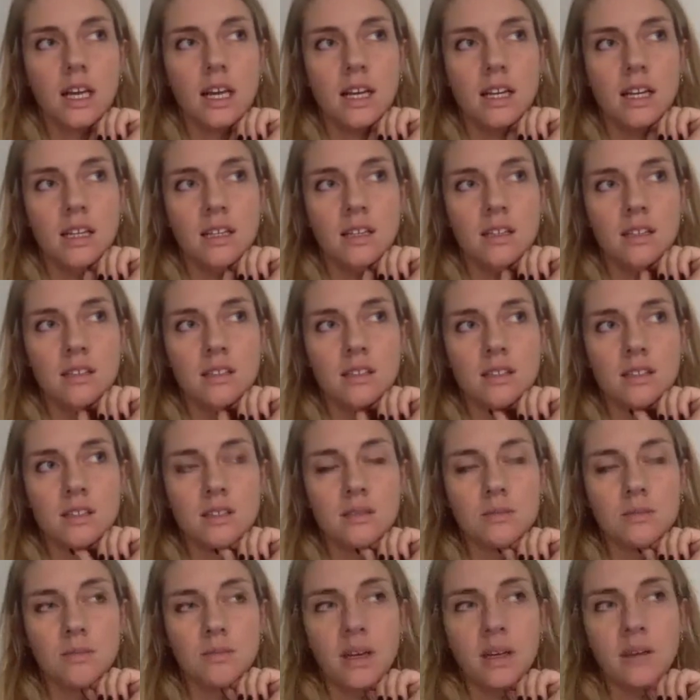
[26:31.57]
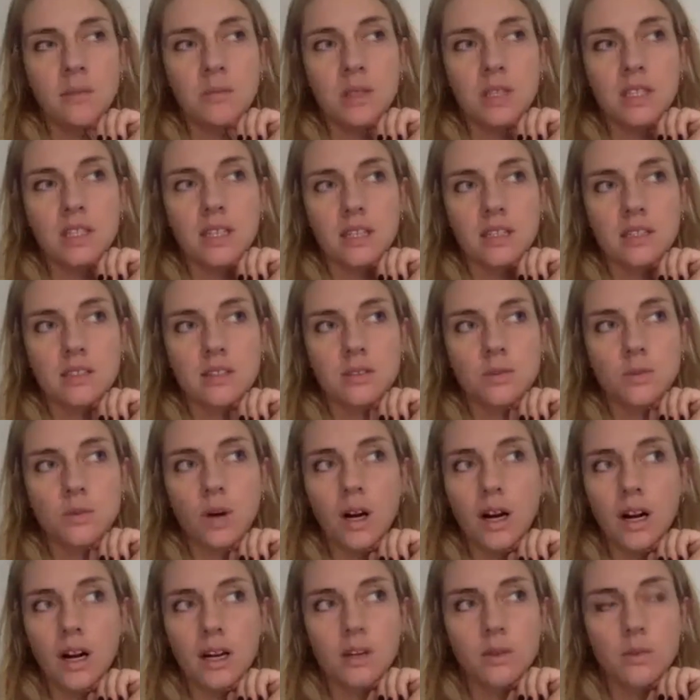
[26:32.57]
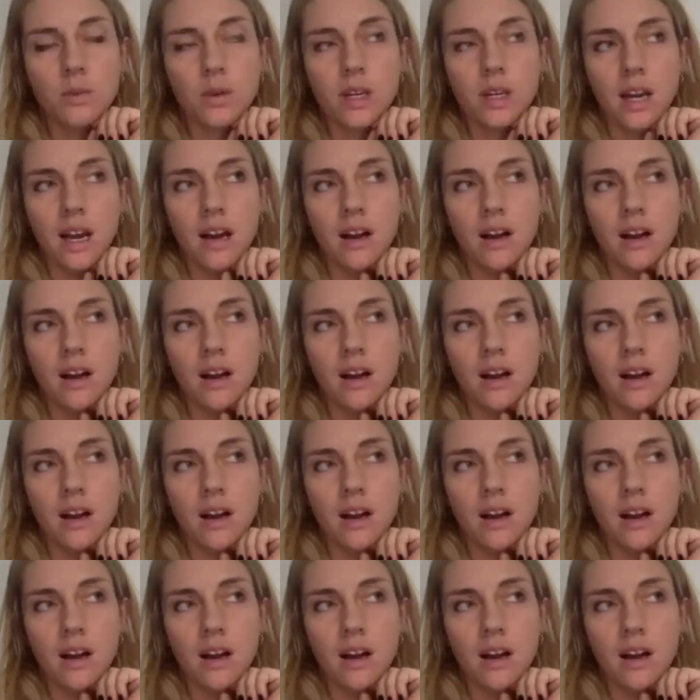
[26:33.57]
And maybe that's why we